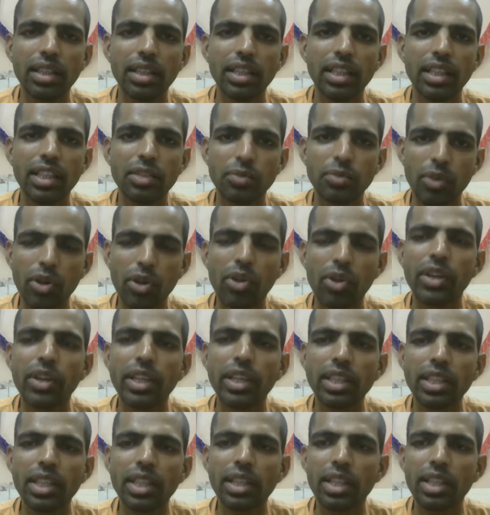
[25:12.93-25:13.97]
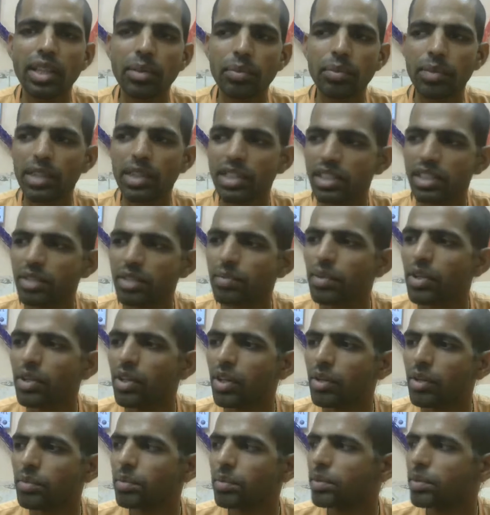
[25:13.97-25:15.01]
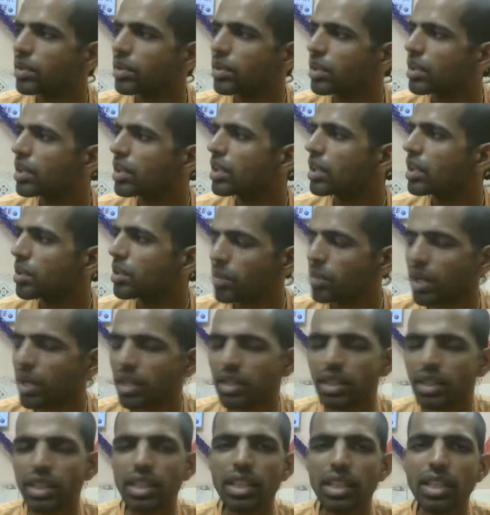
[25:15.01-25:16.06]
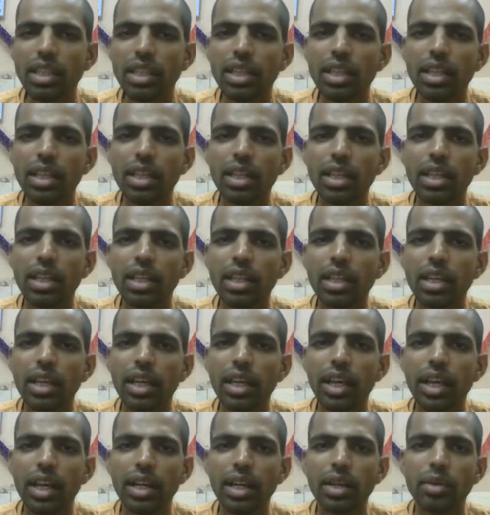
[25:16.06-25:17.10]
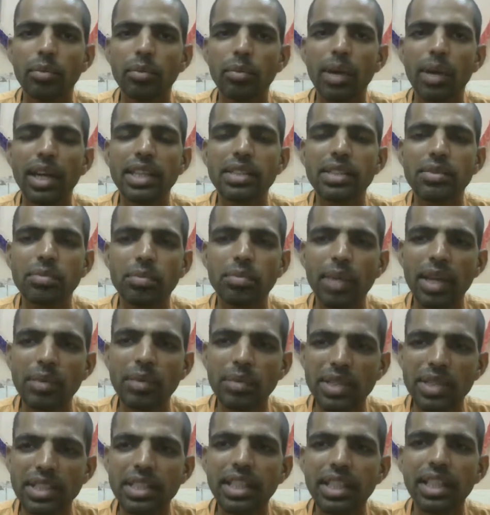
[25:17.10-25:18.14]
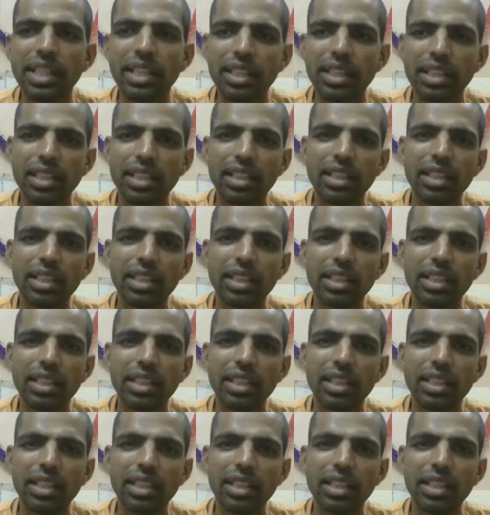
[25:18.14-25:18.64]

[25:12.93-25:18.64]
He is following the principle of Bhakti, and by mistake